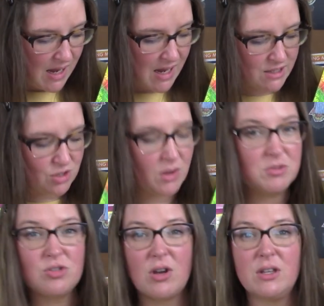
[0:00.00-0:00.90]
And so I'm
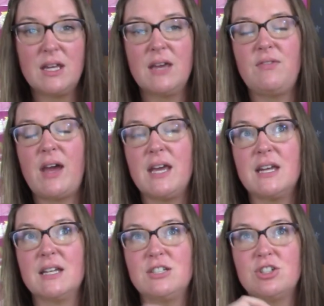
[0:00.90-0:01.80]
struggling if I
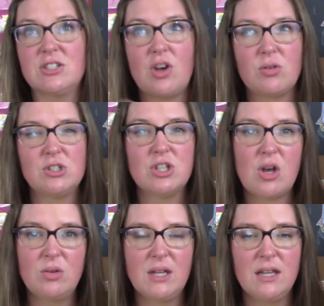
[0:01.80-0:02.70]
just go
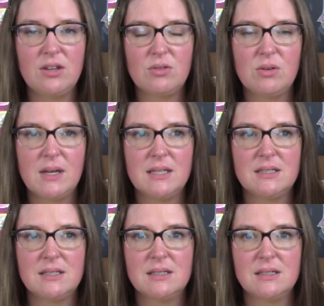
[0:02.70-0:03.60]
slowly through it
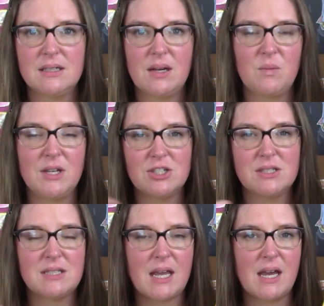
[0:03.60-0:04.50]
and we just
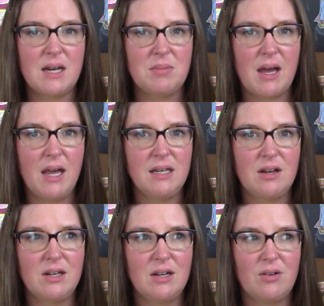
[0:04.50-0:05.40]
stay kind of behind
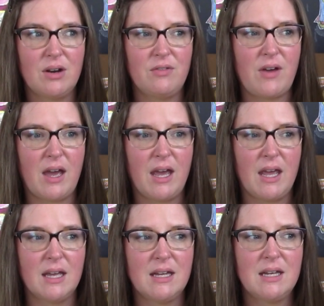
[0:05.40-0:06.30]
on it, or if
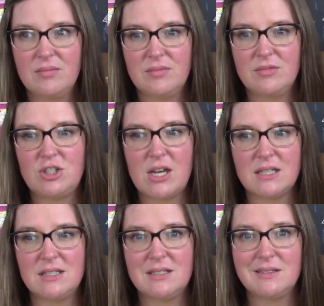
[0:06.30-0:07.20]
I
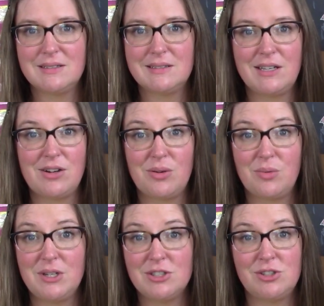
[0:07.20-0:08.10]
just, you know,
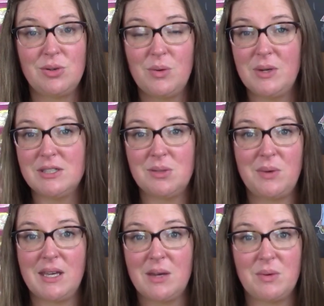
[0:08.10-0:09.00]
we just do it once a
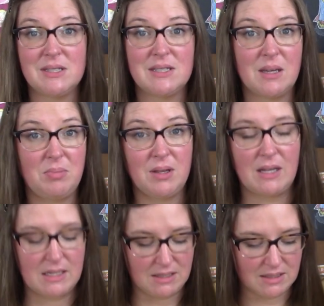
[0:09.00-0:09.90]
week and we skip the
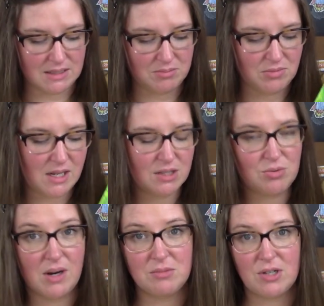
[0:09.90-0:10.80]
lessons. I'm, that's
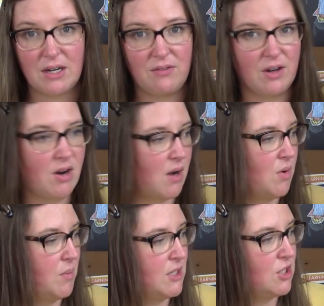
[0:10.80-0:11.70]
where I'm trying to figure out
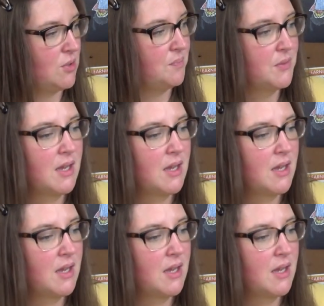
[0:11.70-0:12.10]
what we do